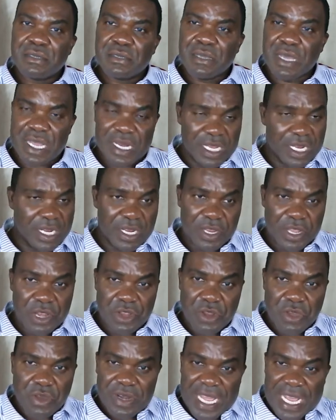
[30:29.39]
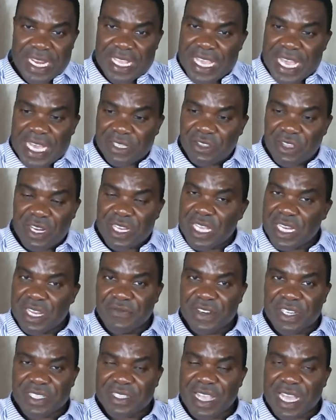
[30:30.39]
And he didn't know that he has not yet
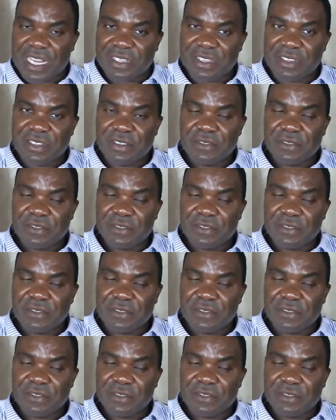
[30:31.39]
even started.